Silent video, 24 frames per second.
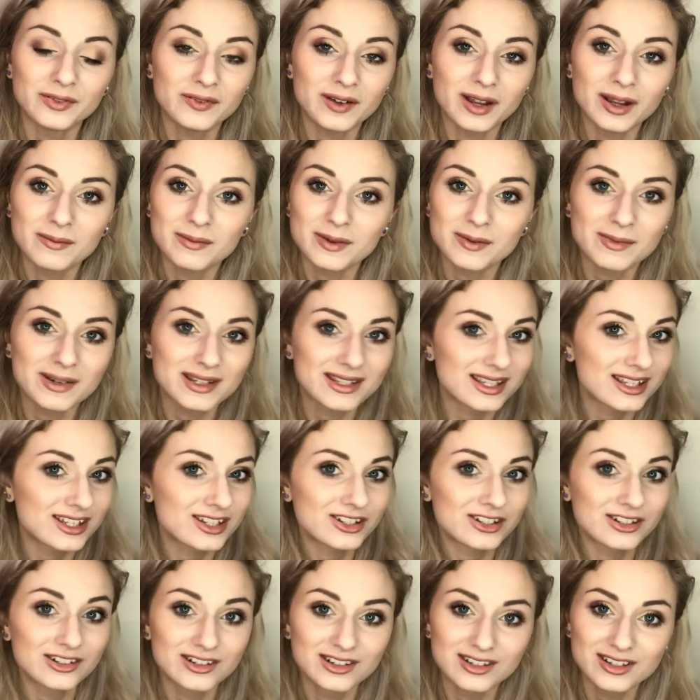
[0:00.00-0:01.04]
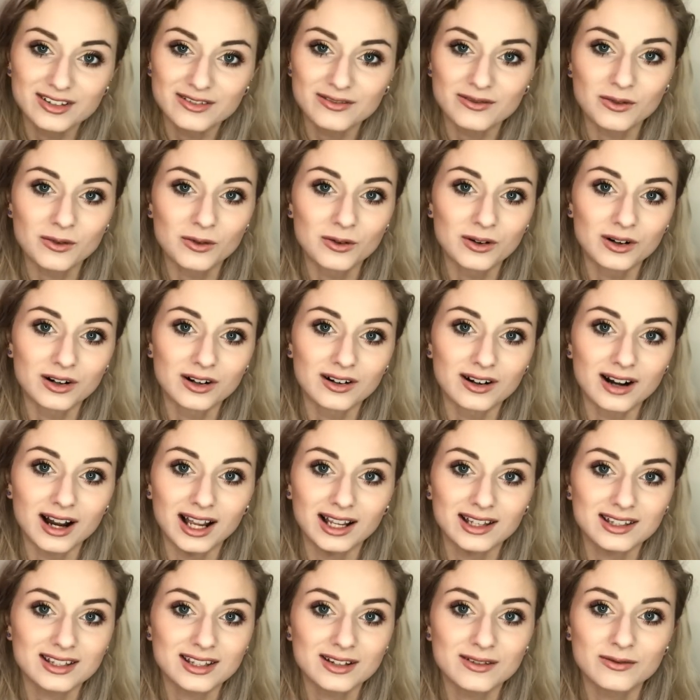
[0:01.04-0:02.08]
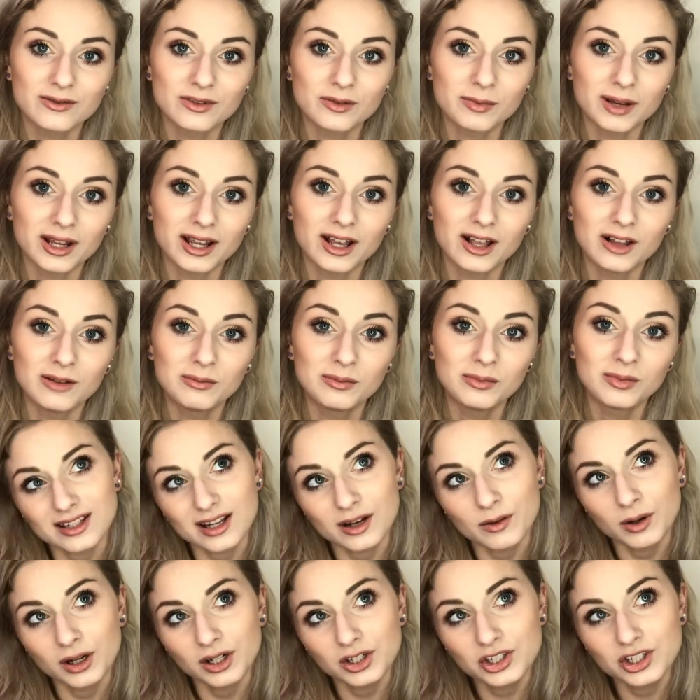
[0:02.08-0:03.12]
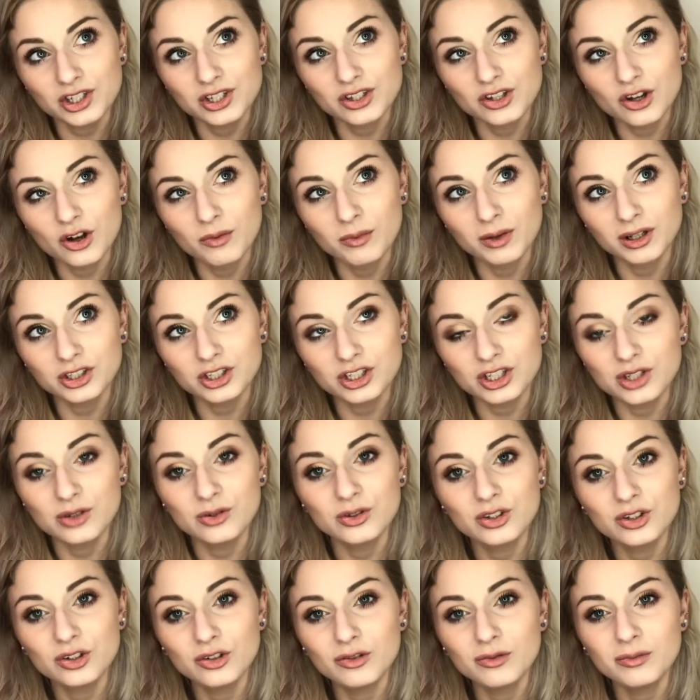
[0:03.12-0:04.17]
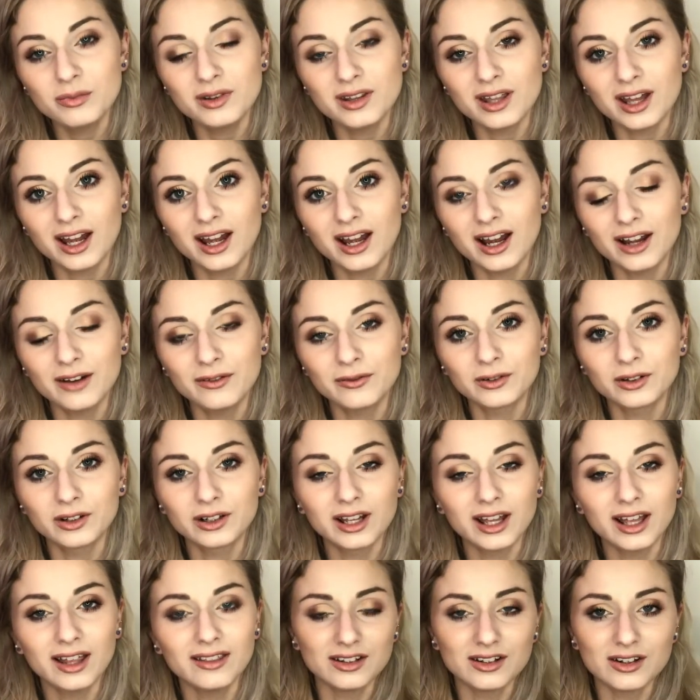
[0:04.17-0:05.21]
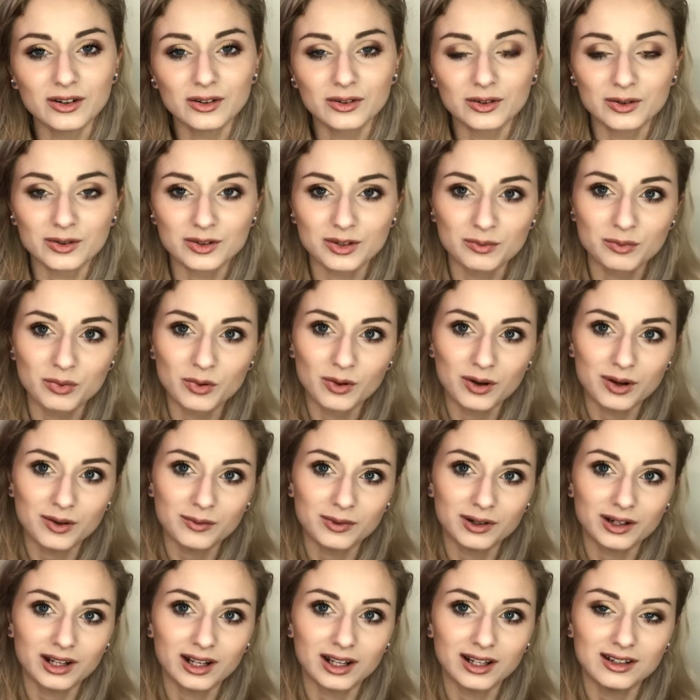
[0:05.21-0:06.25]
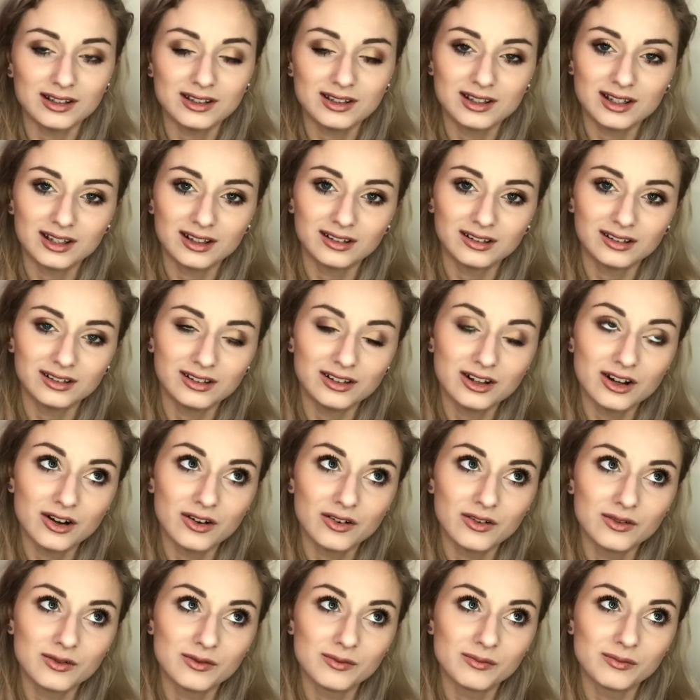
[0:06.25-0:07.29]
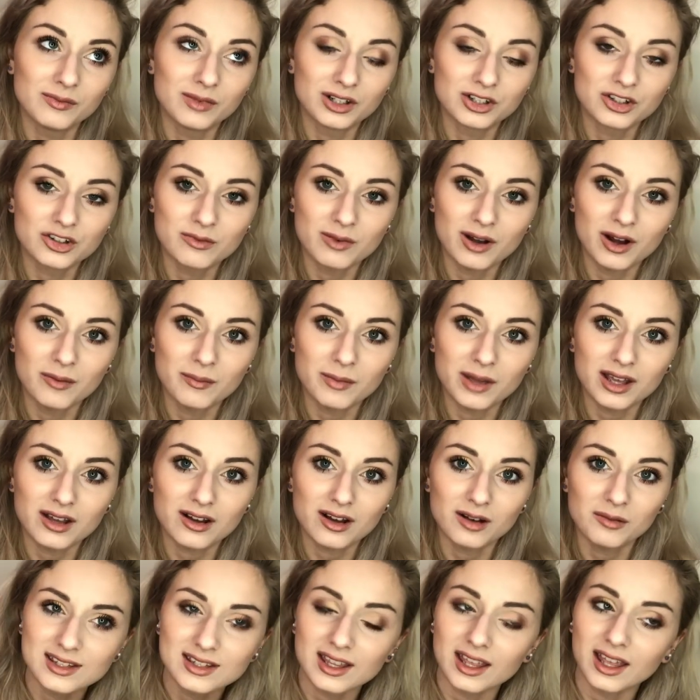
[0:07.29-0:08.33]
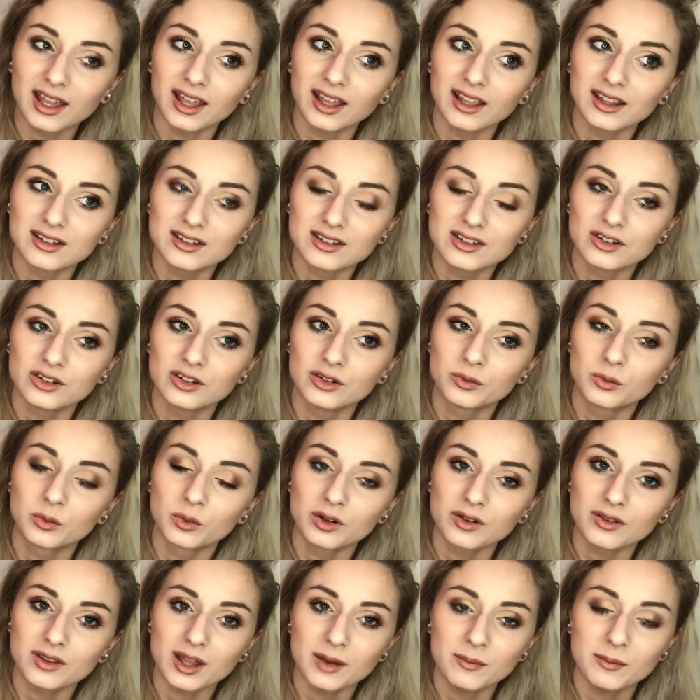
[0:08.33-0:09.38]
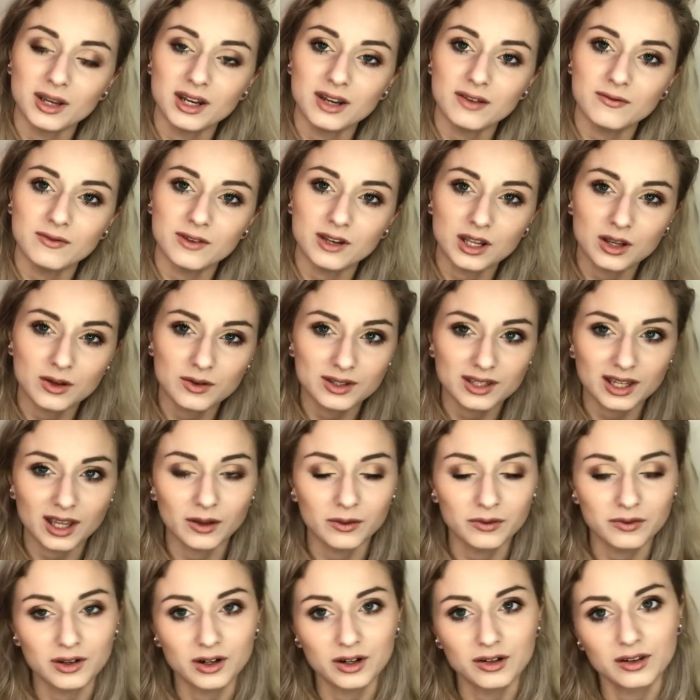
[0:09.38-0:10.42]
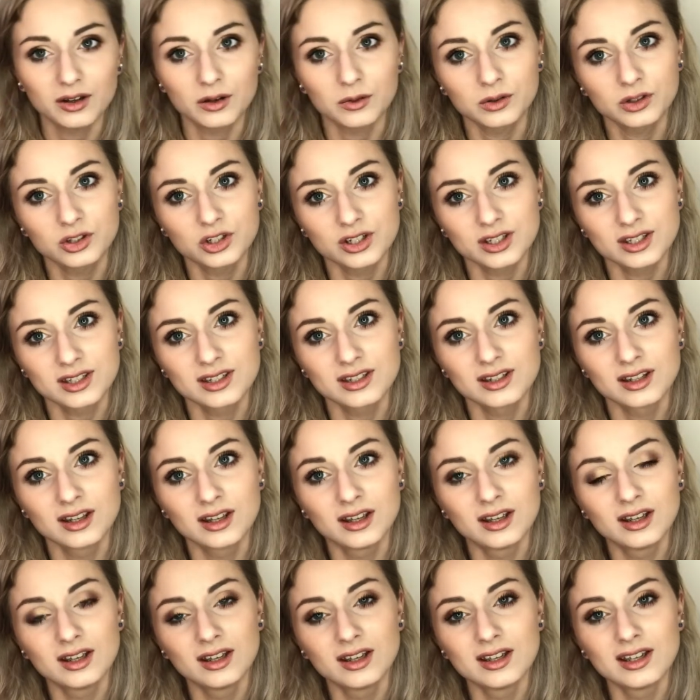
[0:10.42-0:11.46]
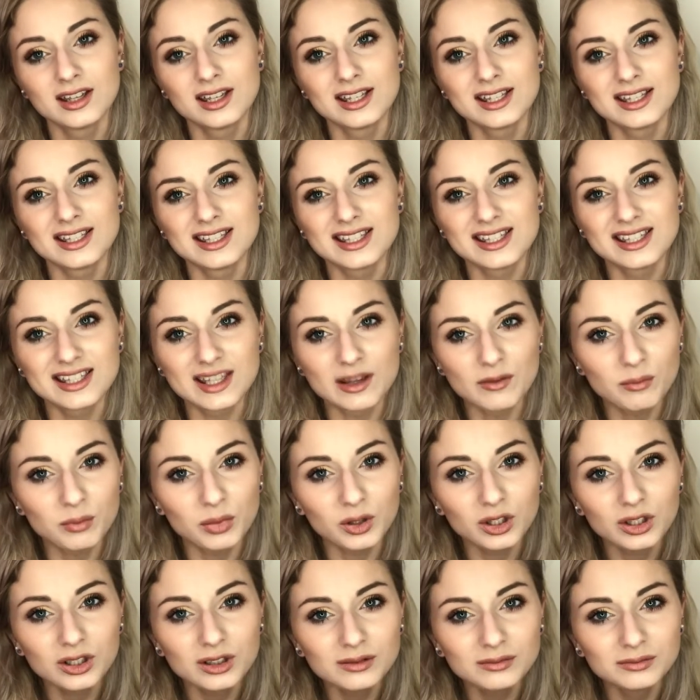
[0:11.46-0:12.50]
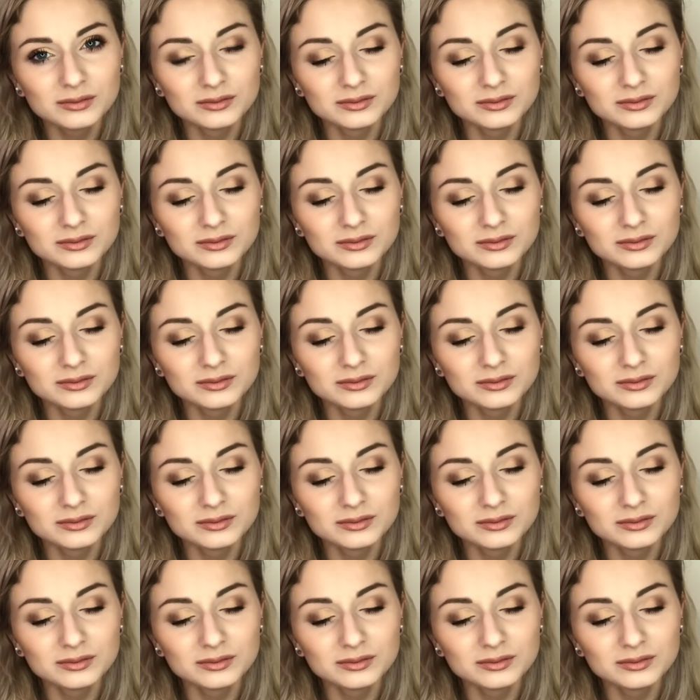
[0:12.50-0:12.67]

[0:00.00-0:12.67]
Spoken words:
family, my sisters for asking for my help. I watch so much YouTube that I forget. You know, there was a point when I didn't know much about makeup and there weren't that many videos out there that were just simple.